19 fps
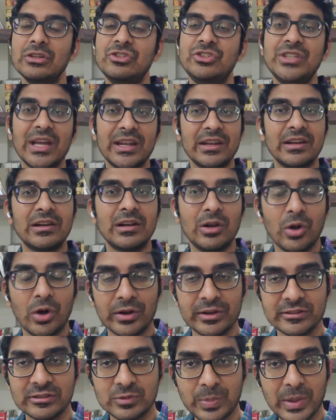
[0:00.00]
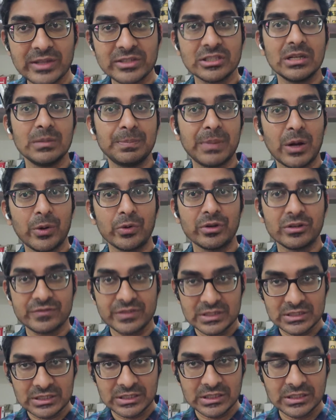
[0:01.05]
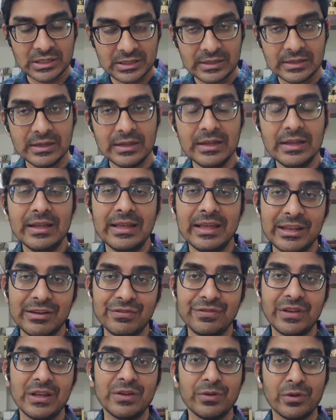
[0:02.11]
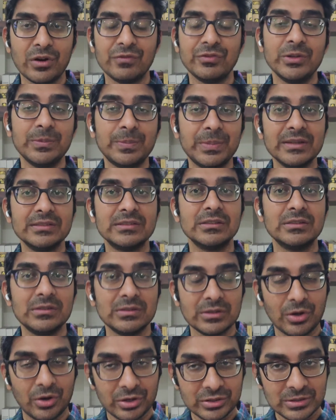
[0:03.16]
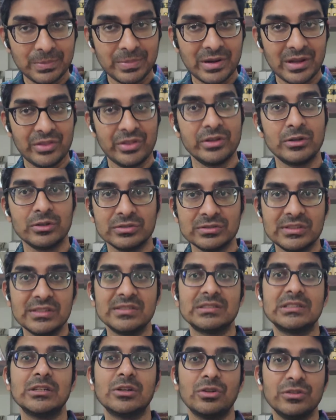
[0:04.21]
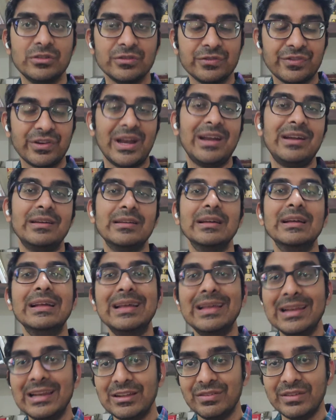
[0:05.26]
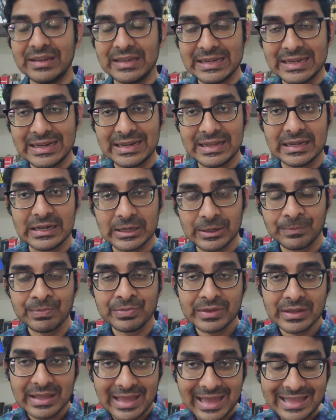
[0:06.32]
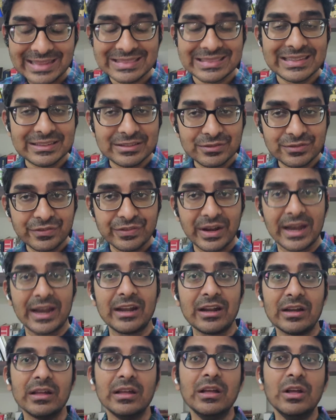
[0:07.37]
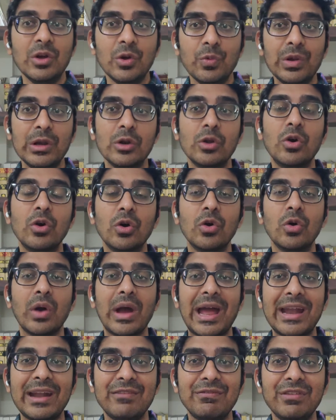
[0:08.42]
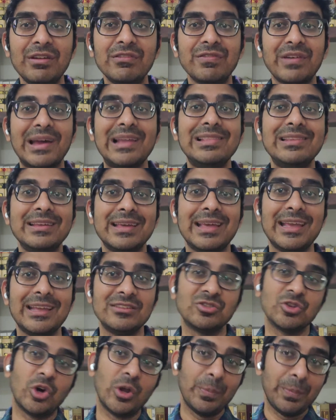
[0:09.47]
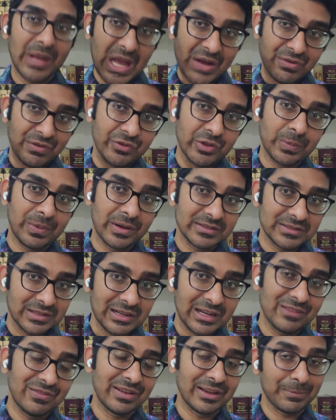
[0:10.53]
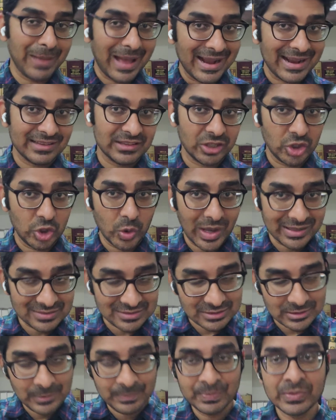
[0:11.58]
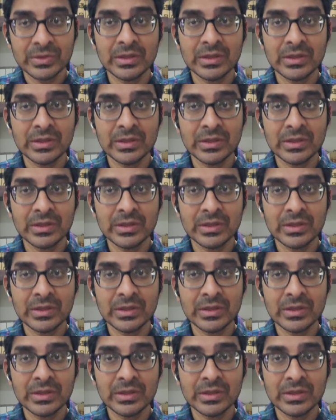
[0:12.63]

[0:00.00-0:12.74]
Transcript: general or a special power of attorney in favor of the person or the brother or sister or the friend living in India. And this friend will go and will file the case on behalf of the person living back in the US.